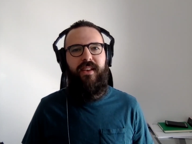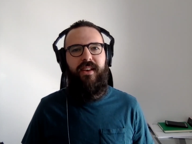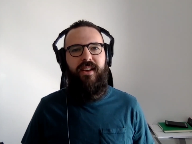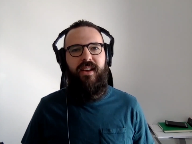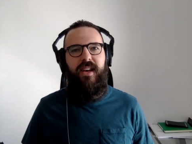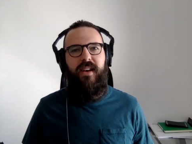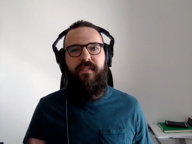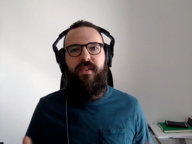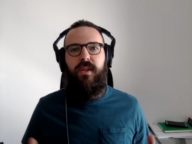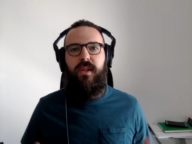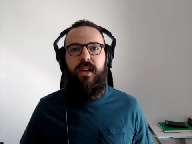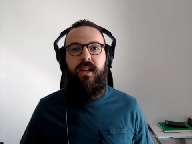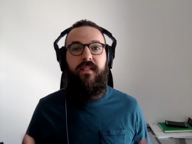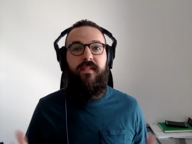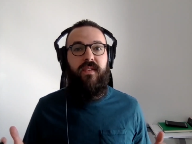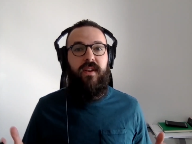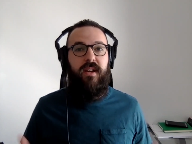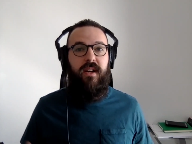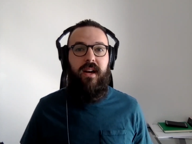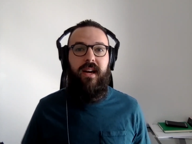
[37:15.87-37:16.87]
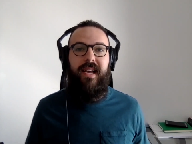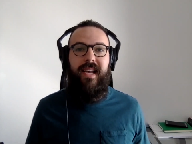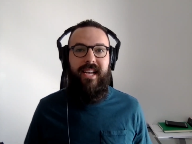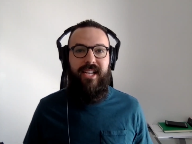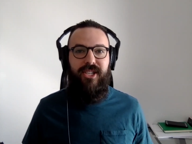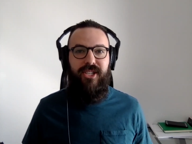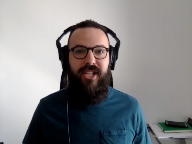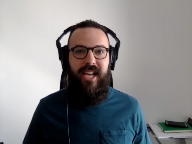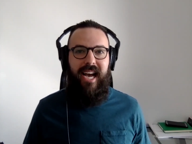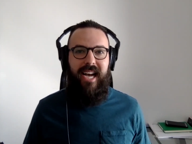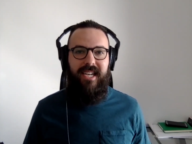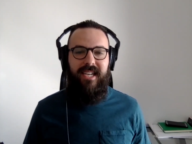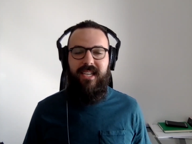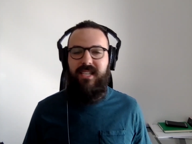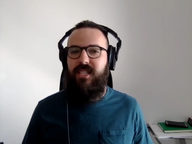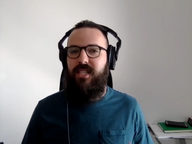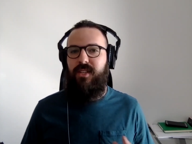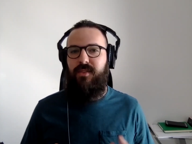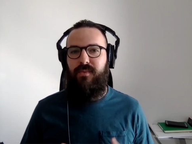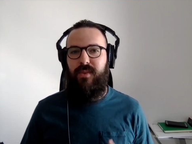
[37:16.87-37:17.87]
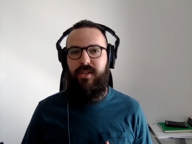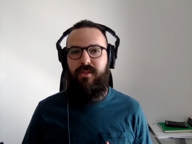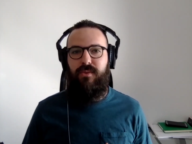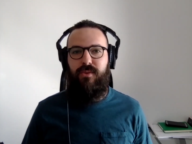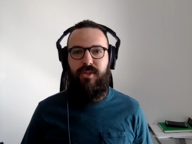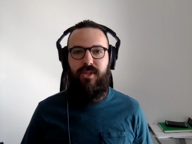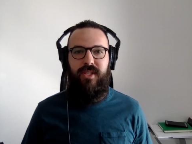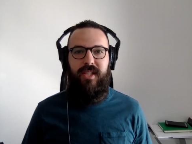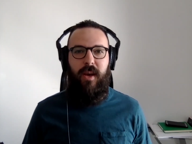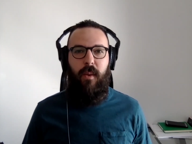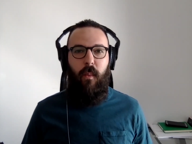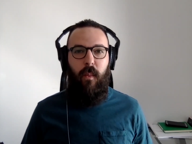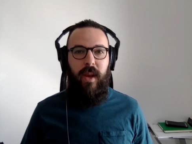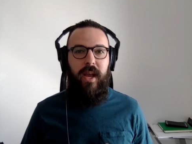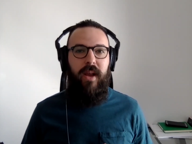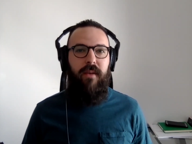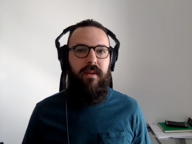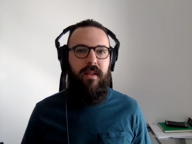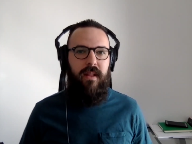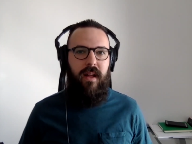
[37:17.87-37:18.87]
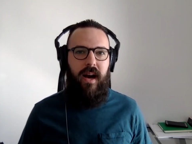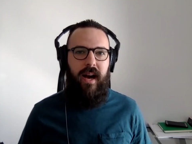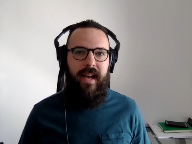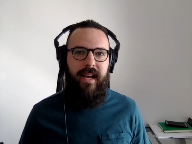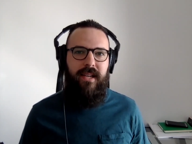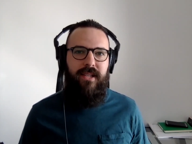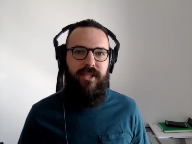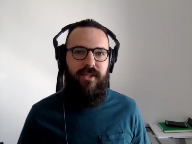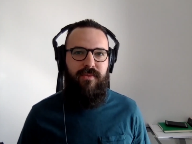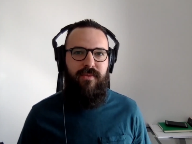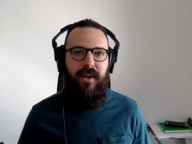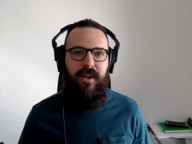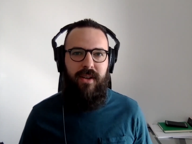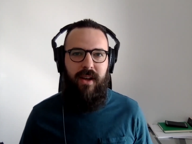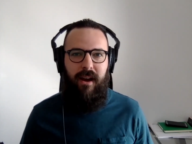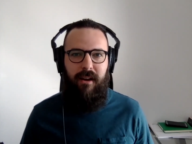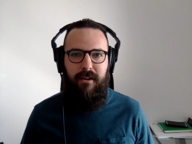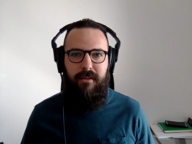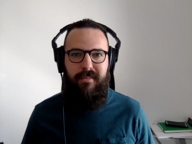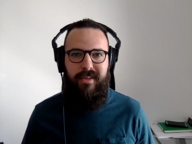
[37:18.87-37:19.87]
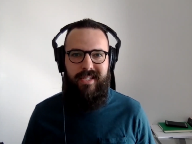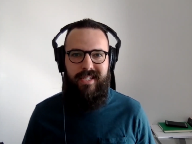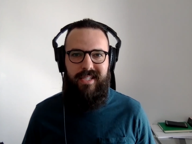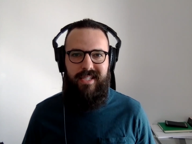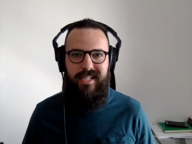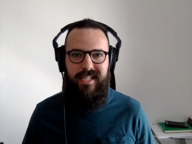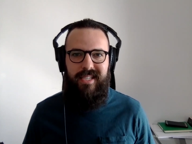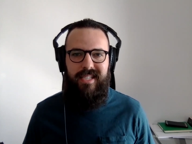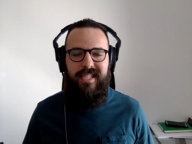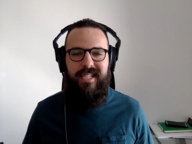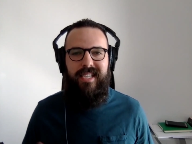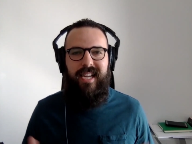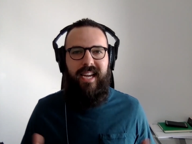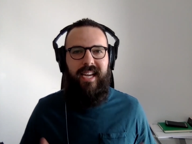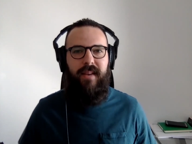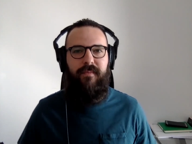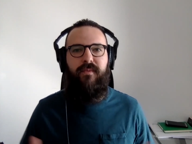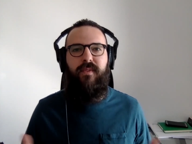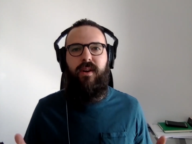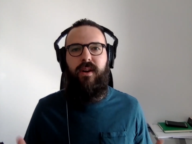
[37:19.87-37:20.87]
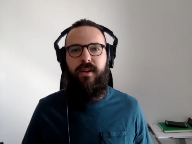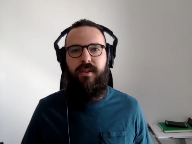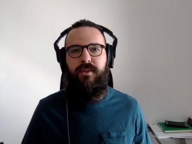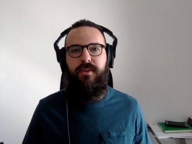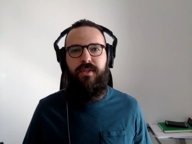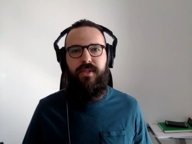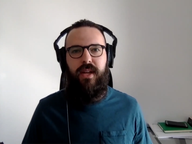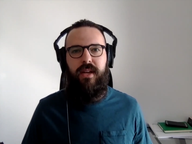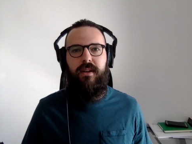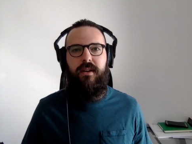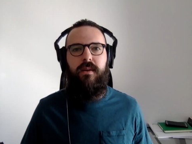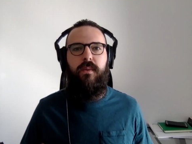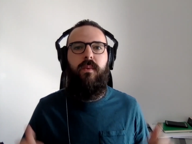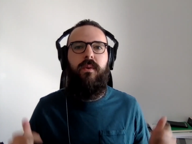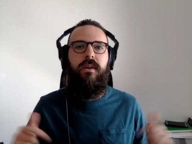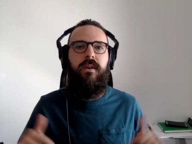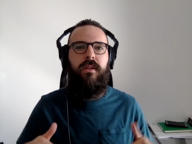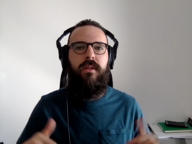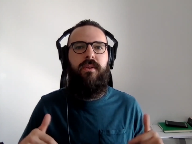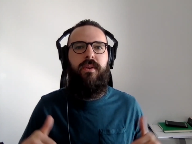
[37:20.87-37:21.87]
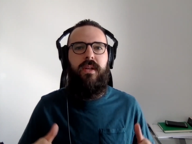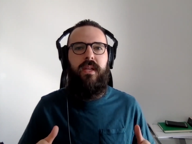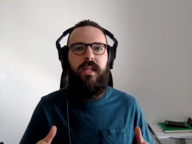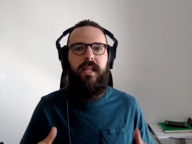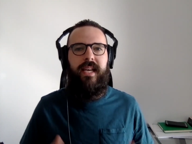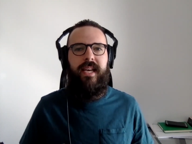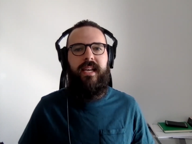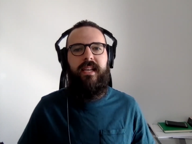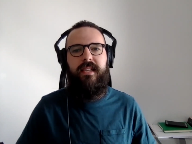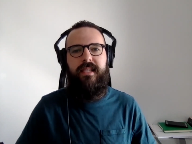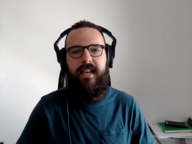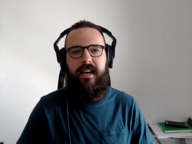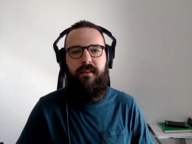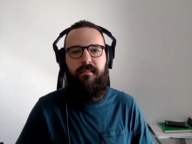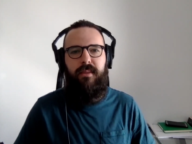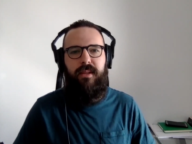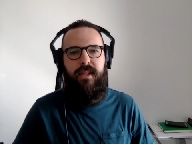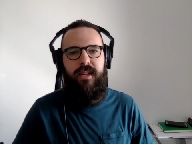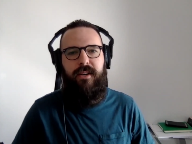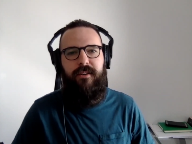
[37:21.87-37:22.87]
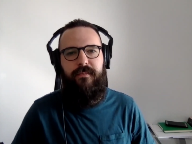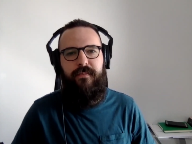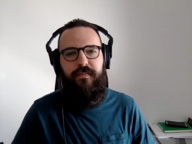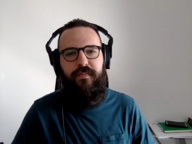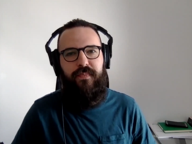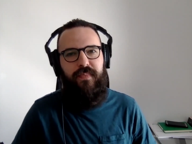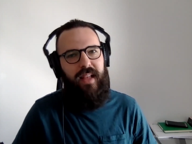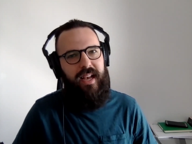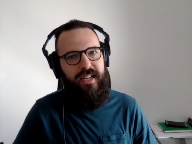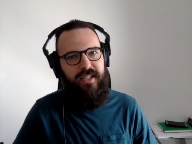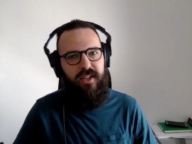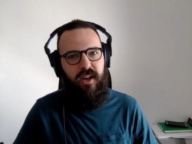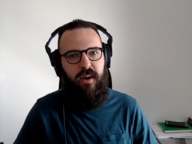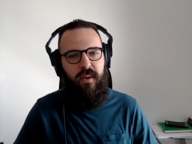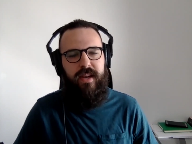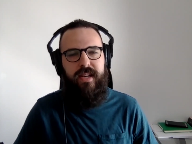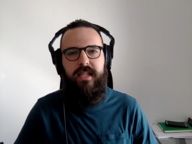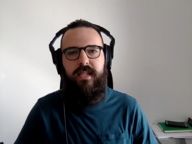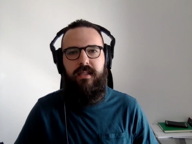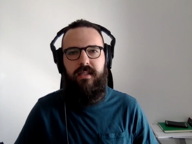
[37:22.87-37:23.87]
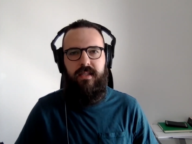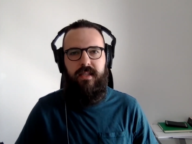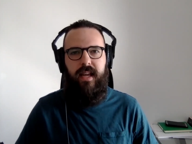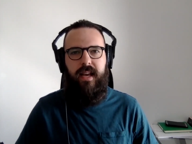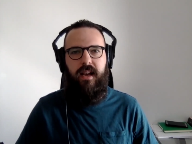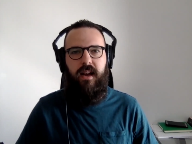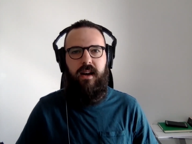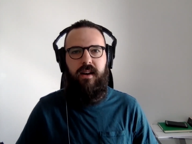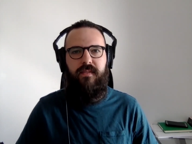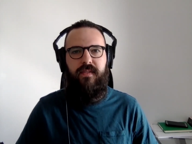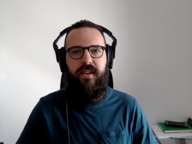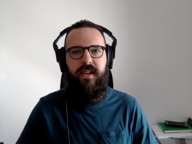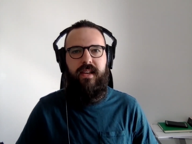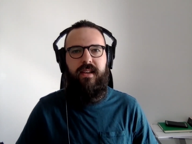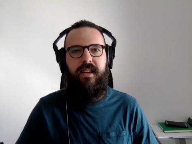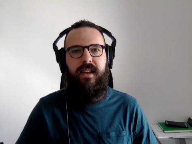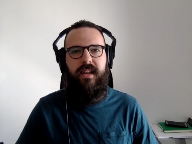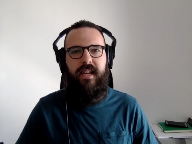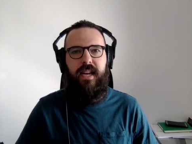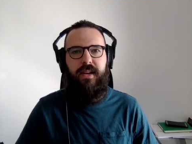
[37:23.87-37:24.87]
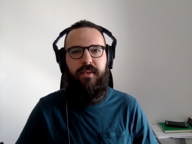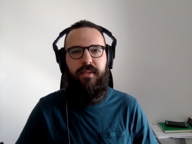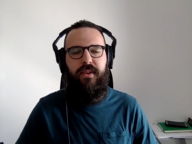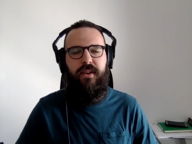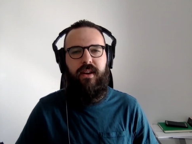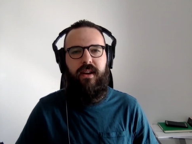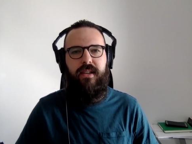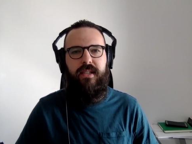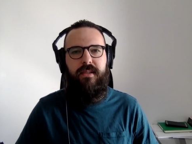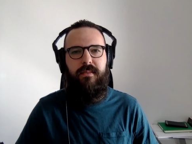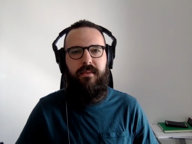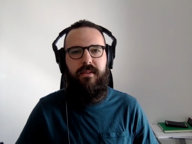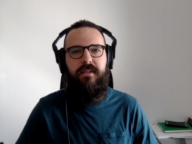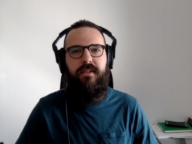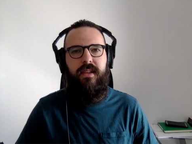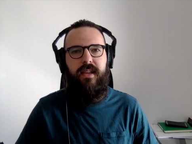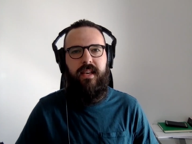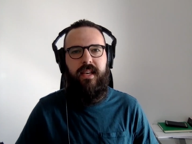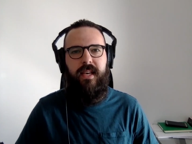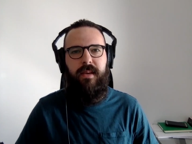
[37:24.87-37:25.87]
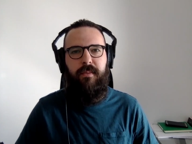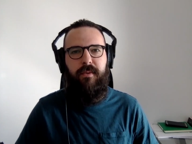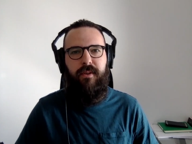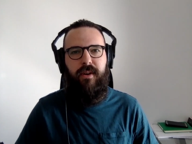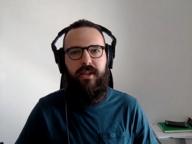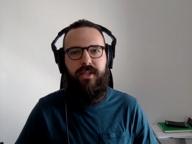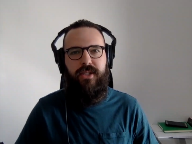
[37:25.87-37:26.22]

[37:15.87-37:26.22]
If you're looking for cutting-edge tactics and the resources that we rely on to run our businesses, sign up for our newsletter. We'll include a link down below. As always, stay confident, connect with your customers, and keep growing.